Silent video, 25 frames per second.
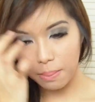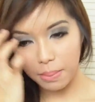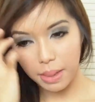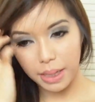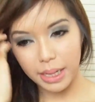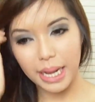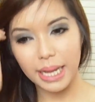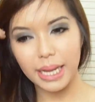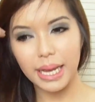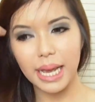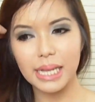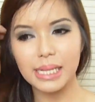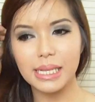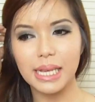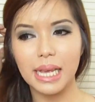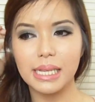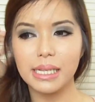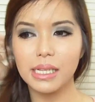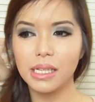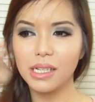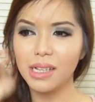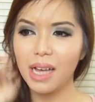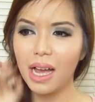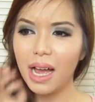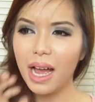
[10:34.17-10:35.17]
but I guess it's
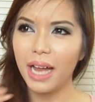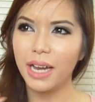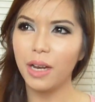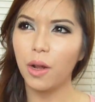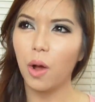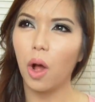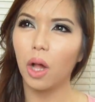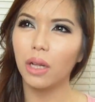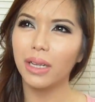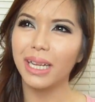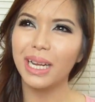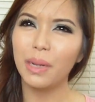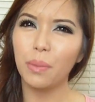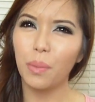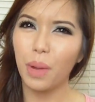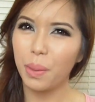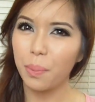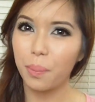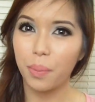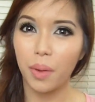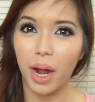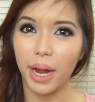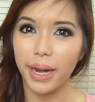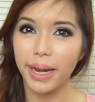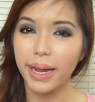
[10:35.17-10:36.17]
an
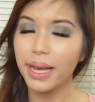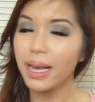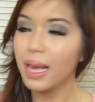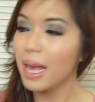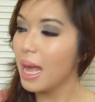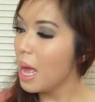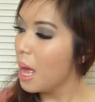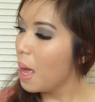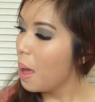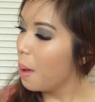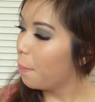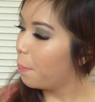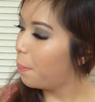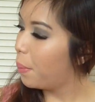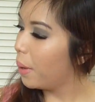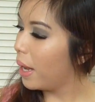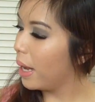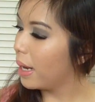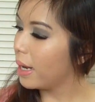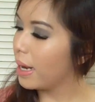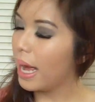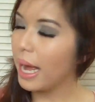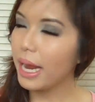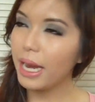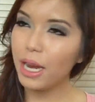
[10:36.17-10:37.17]
all-in-one product.
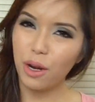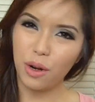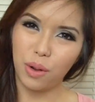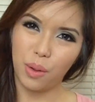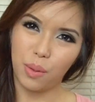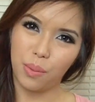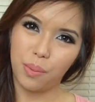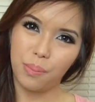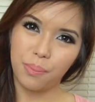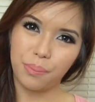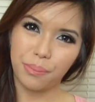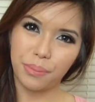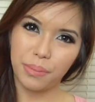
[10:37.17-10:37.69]
But I don't know.